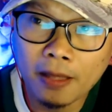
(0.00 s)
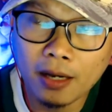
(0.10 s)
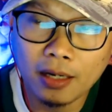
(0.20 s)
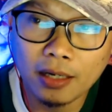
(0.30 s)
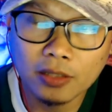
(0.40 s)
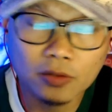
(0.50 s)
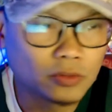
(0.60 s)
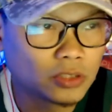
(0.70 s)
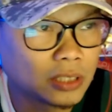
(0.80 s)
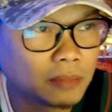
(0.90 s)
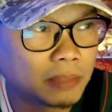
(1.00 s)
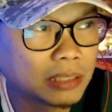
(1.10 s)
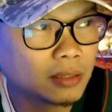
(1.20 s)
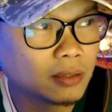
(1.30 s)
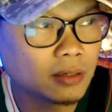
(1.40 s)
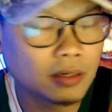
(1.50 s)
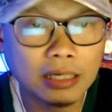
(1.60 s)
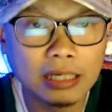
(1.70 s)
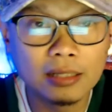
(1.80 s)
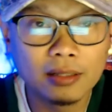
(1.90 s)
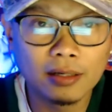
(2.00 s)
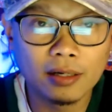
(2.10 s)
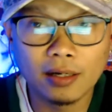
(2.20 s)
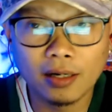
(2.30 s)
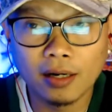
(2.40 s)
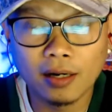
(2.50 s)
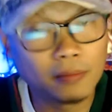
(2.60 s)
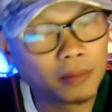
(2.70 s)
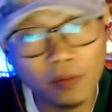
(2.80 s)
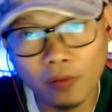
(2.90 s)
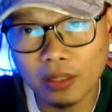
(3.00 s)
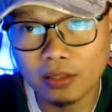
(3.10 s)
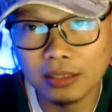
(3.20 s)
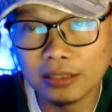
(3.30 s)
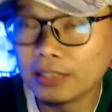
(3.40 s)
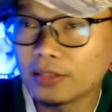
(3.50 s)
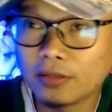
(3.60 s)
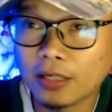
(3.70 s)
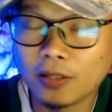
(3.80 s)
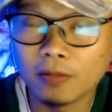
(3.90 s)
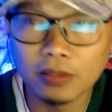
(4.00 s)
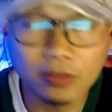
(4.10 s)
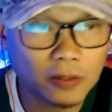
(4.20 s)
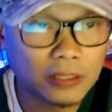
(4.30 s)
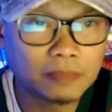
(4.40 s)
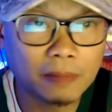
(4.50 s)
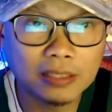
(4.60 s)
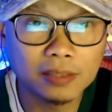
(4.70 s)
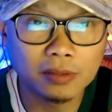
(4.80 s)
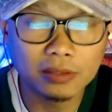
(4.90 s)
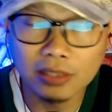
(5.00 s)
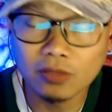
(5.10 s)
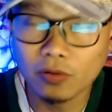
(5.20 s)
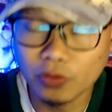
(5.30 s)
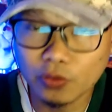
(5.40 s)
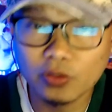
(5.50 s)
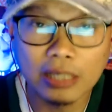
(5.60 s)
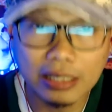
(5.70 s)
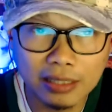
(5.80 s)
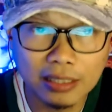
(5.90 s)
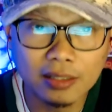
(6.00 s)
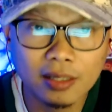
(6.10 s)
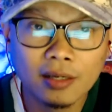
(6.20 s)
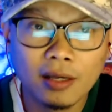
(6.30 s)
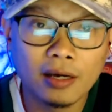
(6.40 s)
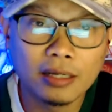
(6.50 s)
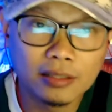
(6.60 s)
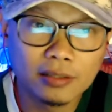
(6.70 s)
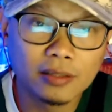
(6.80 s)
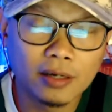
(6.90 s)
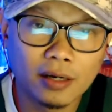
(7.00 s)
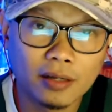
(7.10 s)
uh, itong si Butler. And uh, mag-work si Jason Tatum as early as possible. And just hold on to that lead until the,